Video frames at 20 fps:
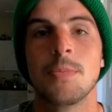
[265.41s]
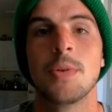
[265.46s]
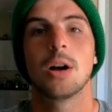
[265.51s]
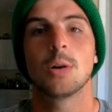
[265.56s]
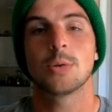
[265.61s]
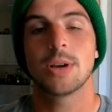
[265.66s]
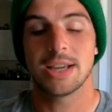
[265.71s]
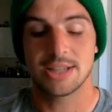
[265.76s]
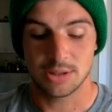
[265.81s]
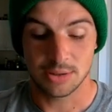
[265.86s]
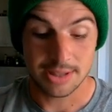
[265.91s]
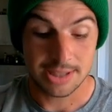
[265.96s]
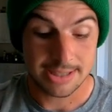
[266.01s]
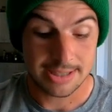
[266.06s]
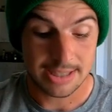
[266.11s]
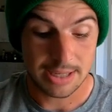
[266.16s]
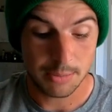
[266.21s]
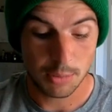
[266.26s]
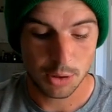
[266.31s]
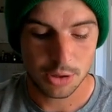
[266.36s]
Okay, so this is
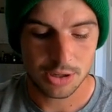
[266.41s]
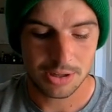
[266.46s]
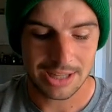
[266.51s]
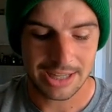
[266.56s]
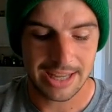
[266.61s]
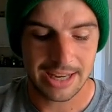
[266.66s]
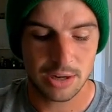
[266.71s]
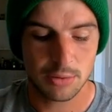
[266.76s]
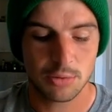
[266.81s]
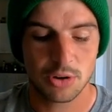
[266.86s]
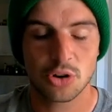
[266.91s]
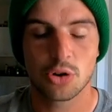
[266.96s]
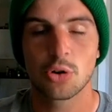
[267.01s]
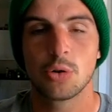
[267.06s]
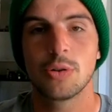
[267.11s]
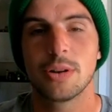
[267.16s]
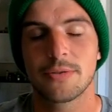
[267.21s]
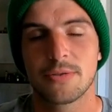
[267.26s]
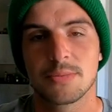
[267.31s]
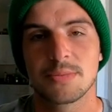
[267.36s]
similar to like getting
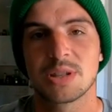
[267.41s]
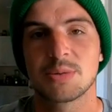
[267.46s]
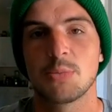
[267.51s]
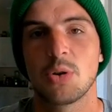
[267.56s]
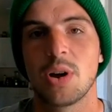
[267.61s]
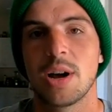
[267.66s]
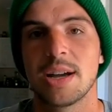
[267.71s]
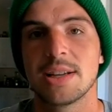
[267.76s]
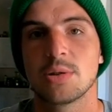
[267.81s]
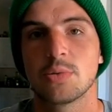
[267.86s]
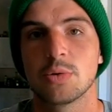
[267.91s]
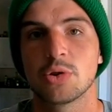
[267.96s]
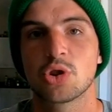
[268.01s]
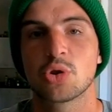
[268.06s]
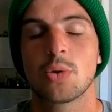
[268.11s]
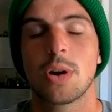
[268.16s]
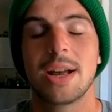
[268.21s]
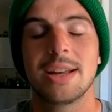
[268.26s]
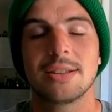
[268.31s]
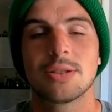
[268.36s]
recruited from a small high school.
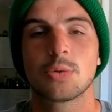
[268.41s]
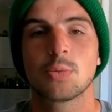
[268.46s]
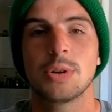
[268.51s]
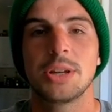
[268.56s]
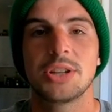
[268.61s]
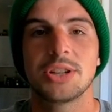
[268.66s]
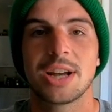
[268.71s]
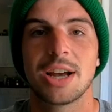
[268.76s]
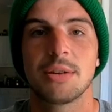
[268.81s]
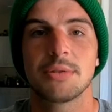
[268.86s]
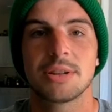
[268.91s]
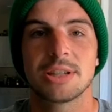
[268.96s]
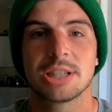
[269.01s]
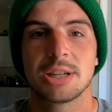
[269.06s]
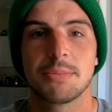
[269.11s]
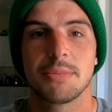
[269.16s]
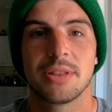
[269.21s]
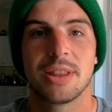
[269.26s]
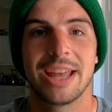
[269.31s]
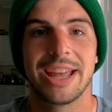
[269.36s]
Try to reach out to
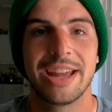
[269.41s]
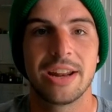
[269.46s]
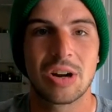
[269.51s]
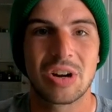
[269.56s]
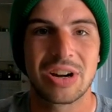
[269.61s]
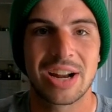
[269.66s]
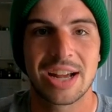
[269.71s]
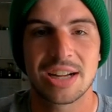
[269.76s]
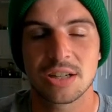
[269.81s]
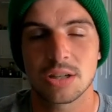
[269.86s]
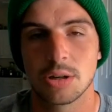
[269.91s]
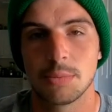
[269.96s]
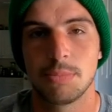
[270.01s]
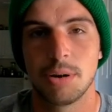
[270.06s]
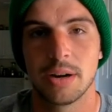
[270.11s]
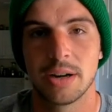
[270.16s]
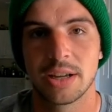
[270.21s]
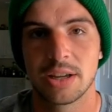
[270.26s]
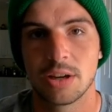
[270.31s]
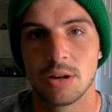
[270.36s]
some of the international
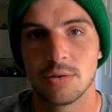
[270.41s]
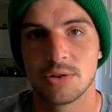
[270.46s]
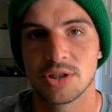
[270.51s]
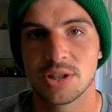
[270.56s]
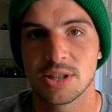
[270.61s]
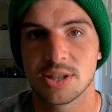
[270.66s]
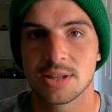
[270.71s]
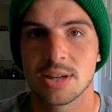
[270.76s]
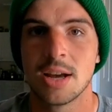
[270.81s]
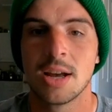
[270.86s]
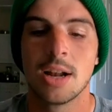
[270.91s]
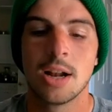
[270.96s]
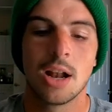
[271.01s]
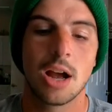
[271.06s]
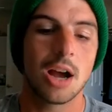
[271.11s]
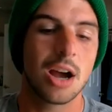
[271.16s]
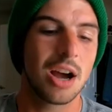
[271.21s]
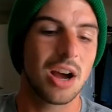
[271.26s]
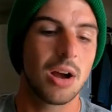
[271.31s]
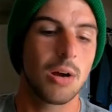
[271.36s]
punting coaches.
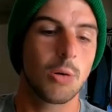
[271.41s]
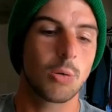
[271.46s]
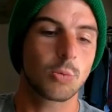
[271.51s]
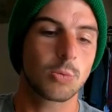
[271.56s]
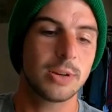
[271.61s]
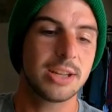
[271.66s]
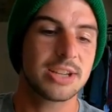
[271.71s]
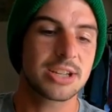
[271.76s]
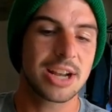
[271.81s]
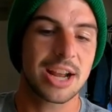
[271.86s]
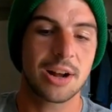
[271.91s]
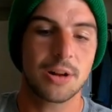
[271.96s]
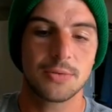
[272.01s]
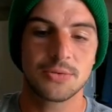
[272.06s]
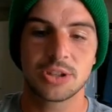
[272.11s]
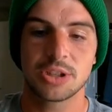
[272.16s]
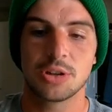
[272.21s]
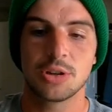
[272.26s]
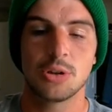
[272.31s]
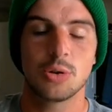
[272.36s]
Uh, reach
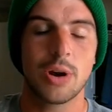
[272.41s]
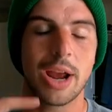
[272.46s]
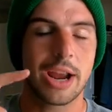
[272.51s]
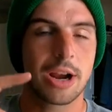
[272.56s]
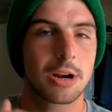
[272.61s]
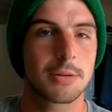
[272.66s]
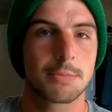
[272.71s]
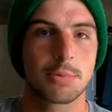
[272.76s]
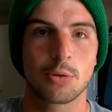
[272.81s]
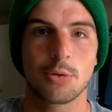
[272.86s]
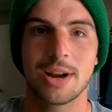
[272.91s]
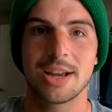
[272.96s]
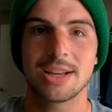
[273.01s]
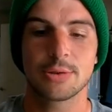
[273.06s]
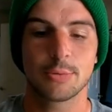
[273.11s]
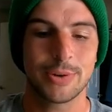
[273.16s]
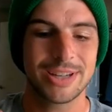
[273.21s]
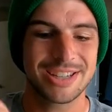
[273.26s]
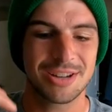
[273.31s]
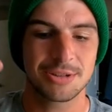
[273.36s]
out to Aaron
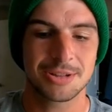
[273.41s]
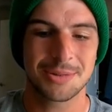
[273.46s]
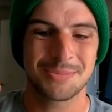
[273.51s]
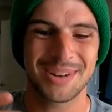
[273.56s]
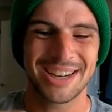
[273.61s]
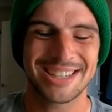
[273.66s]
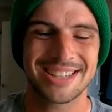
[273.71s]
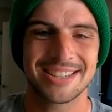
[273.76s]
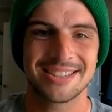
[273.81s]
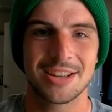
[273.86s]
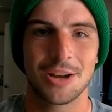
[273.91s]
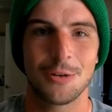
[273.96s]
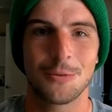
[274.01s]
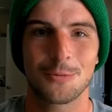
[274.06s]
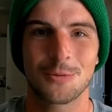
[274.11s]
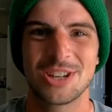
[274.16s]
Perez. Reach out to myself.